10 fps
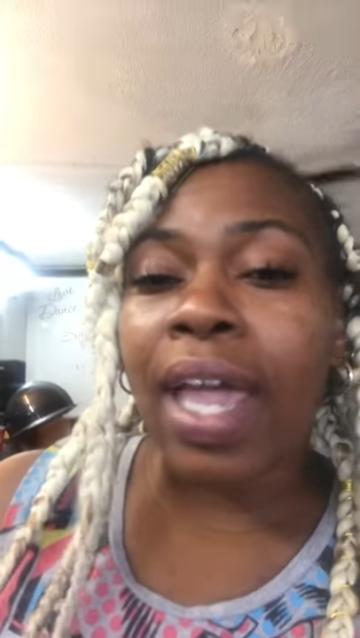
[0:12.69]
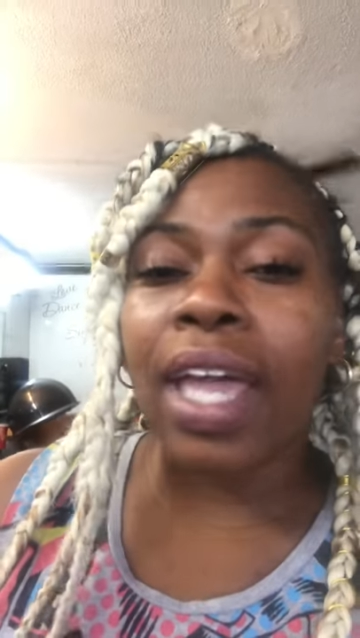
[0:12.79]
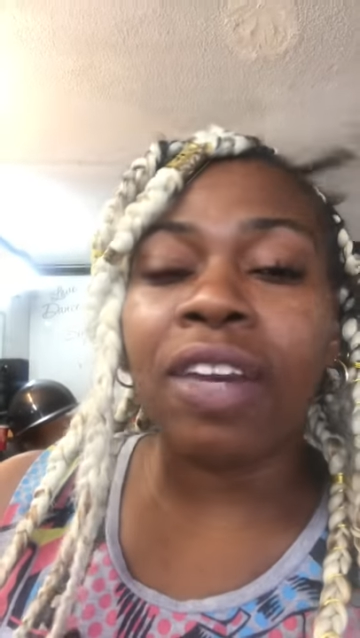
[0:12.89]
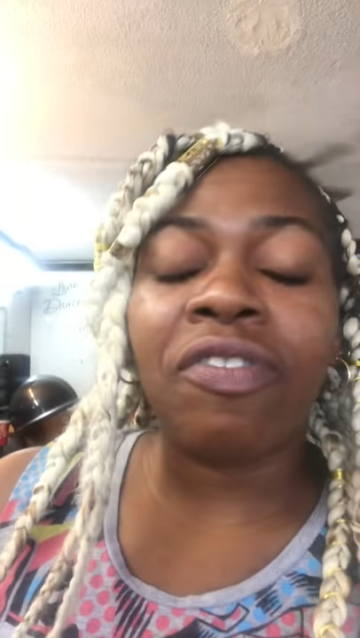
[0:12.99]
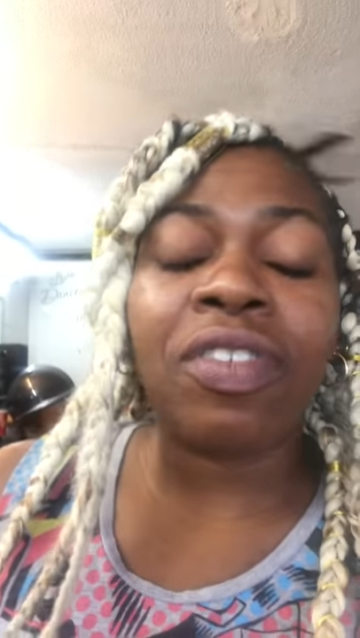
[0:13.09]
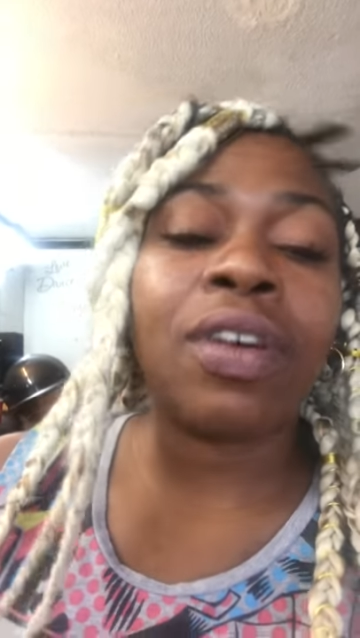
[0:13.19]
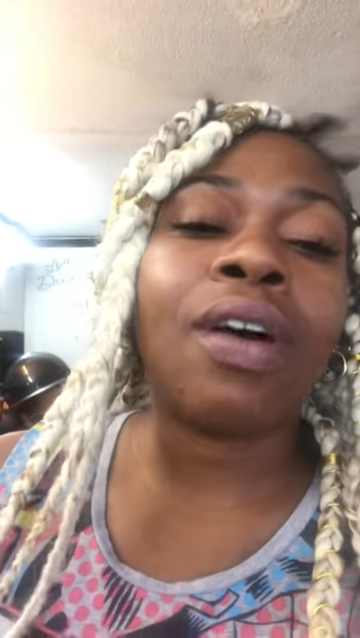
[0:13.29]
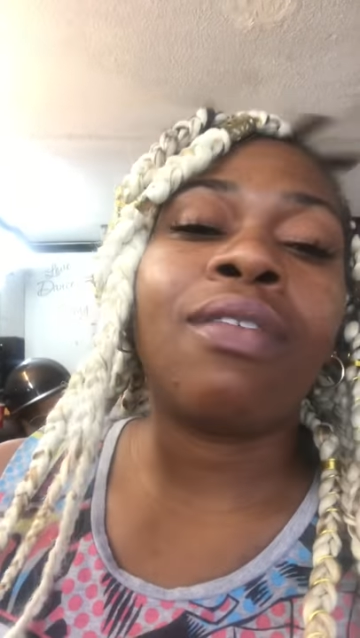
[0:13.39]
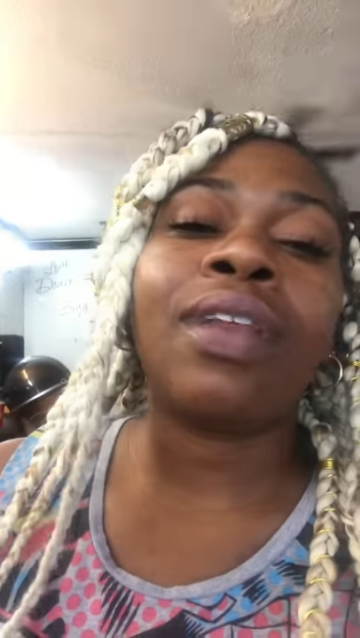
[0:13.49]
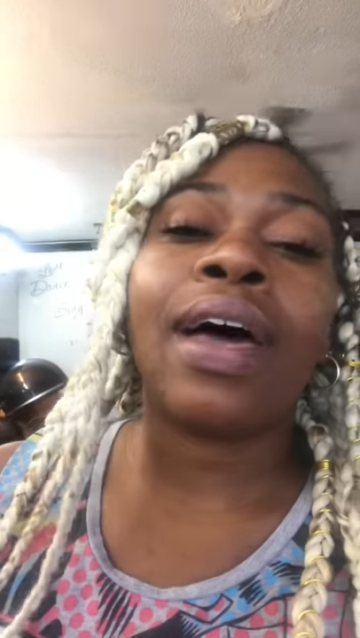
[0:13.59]
and you ain't
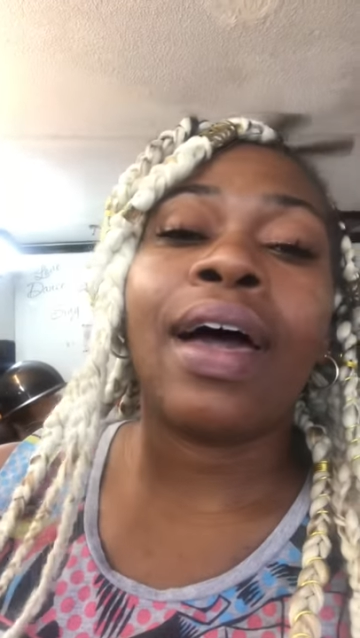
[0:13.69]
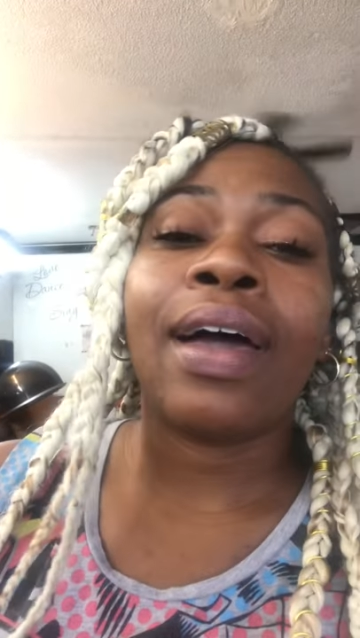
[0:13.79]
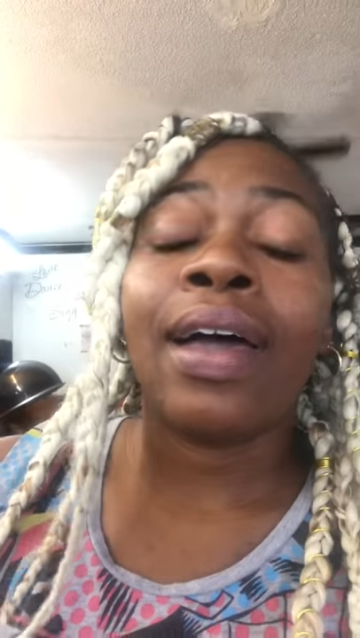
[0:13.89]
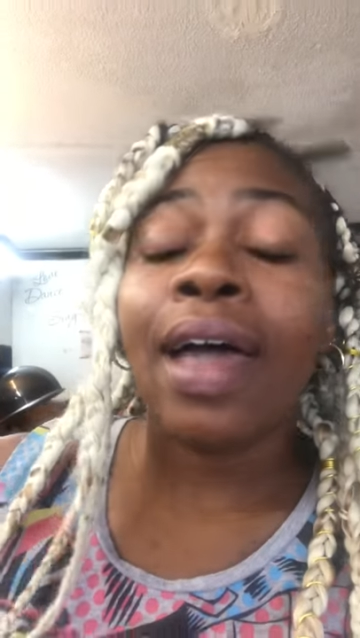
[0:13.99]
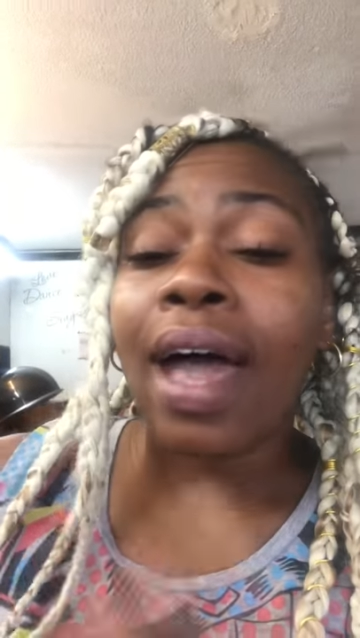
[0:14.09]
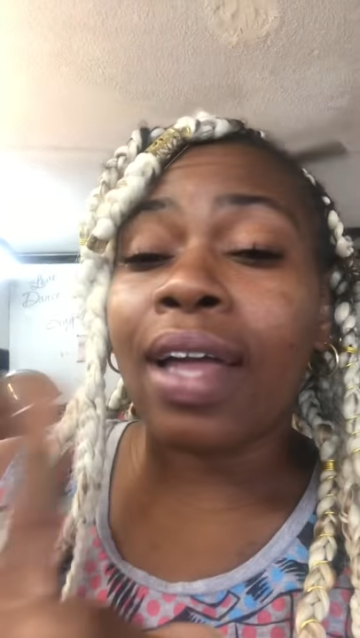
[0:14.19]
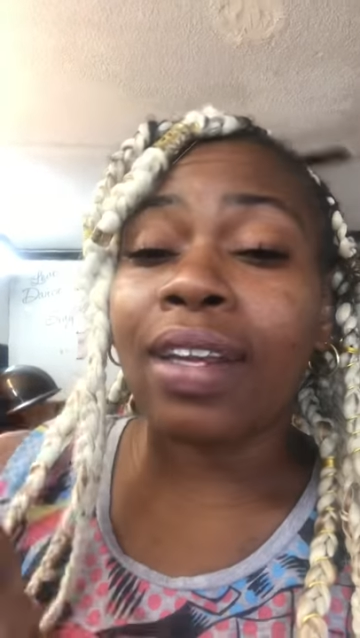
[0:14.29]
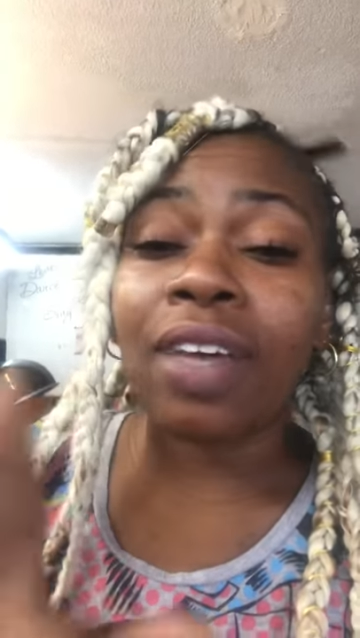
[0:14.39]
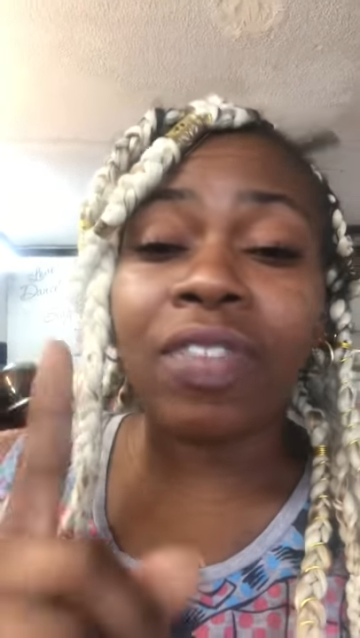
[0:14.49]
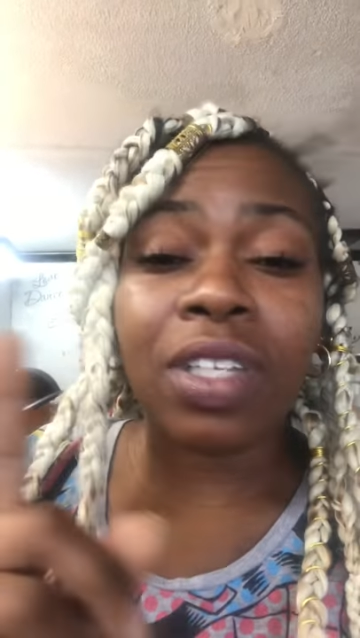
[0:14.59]
gonna lie, I
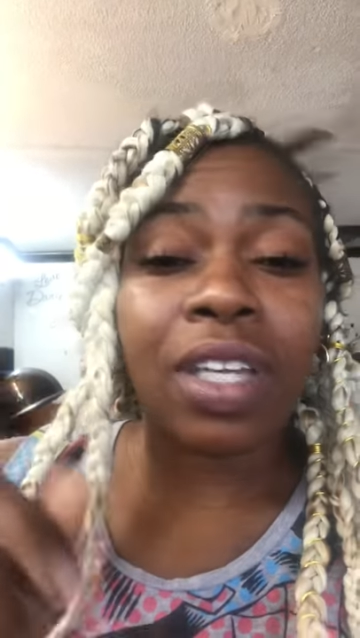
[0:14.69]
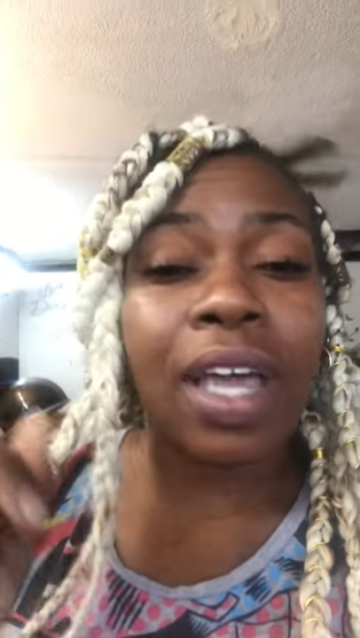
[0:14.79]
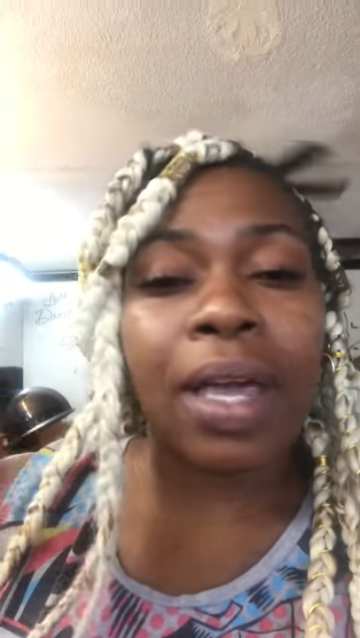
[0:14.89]
love the